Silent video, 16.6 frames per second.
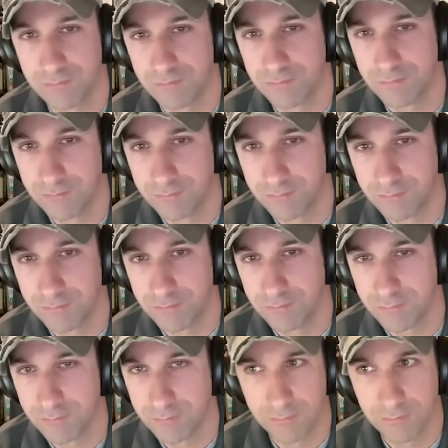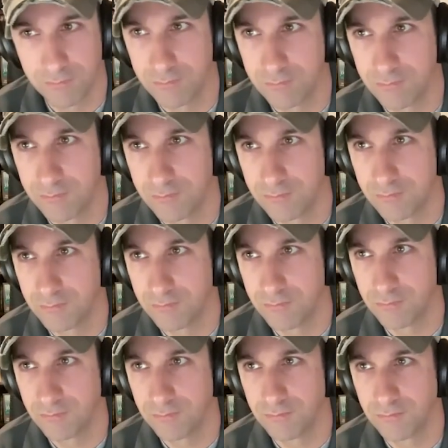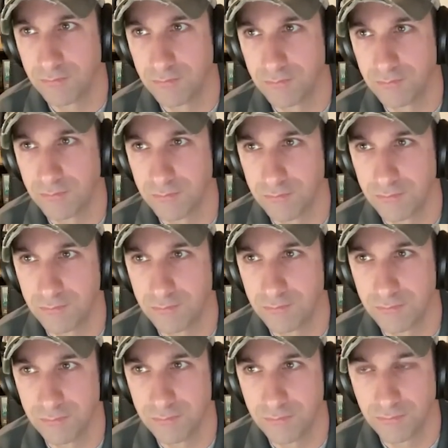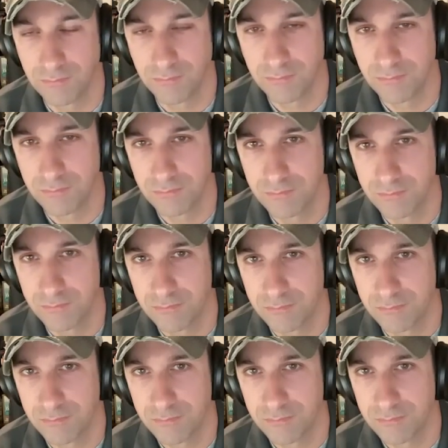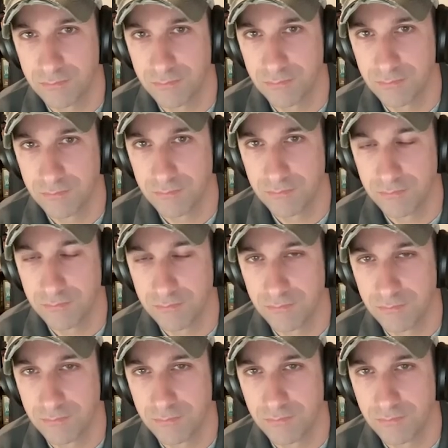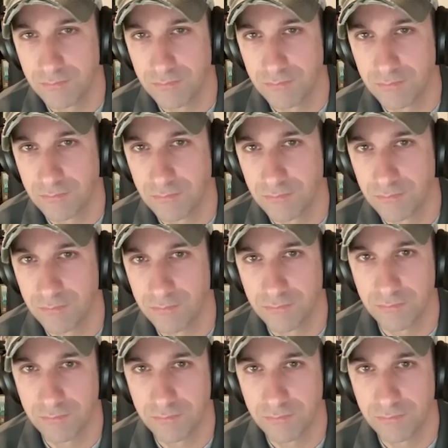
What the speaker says: [no speech]